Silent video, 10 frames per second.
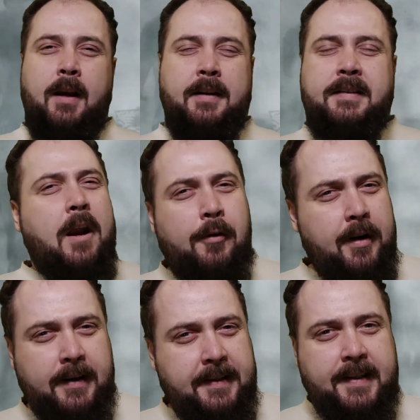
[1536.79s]
uh,
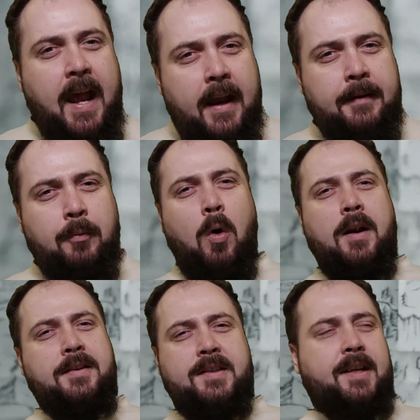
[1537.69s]
Derrida said
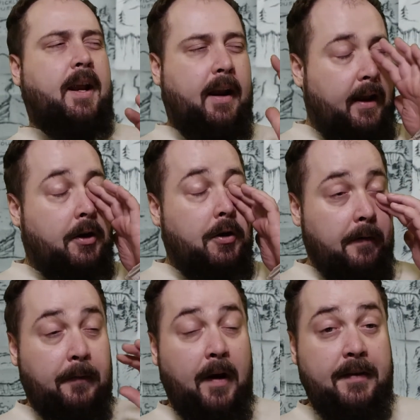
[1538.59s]
once, and I
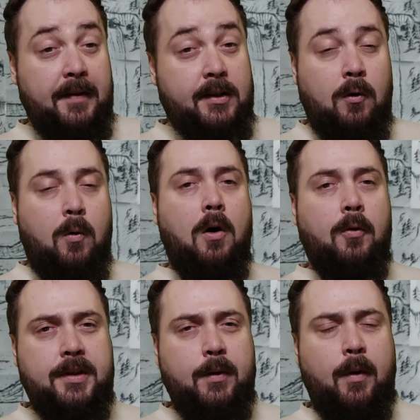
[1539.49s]
couldn't find this
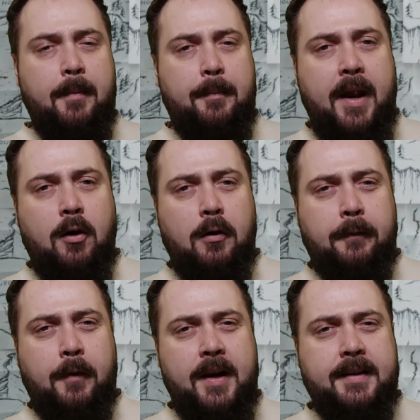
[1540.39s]
quote, so I'm
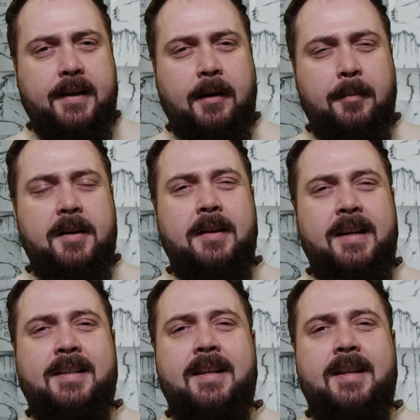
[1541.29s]
paraphrasing, but he